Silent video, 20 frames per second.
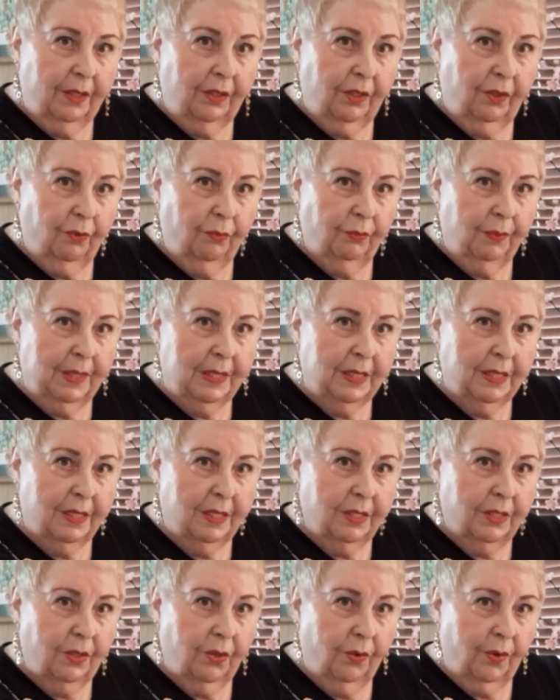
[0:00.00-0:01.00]
your wrist
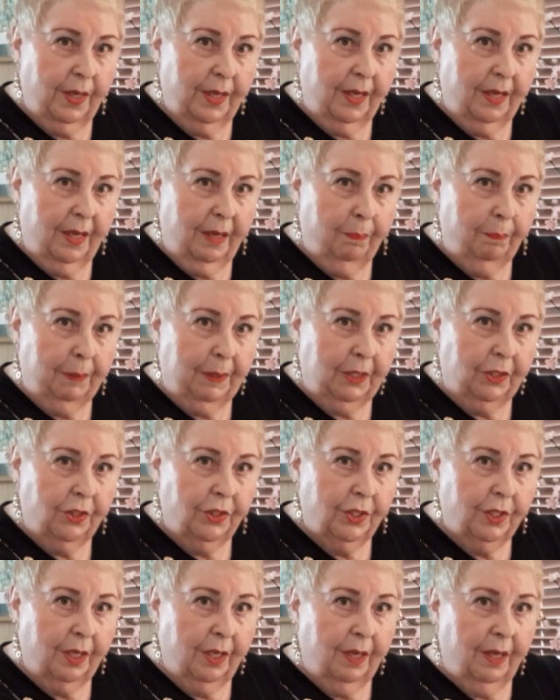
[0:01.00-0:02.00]
is going up
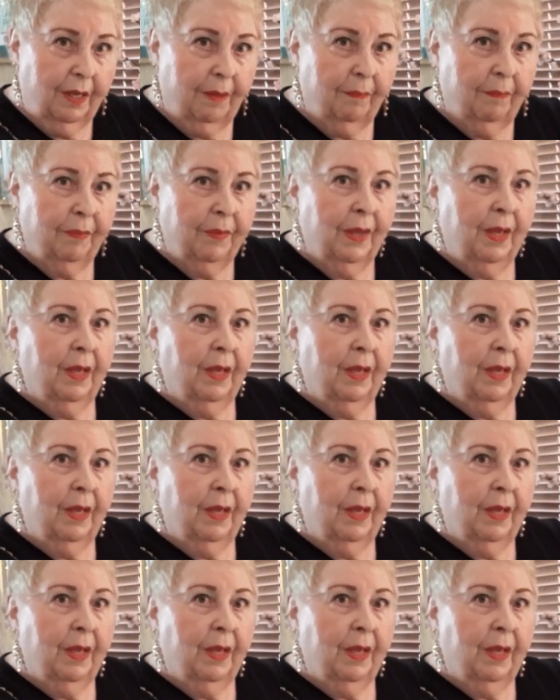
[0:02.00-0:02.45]
each time.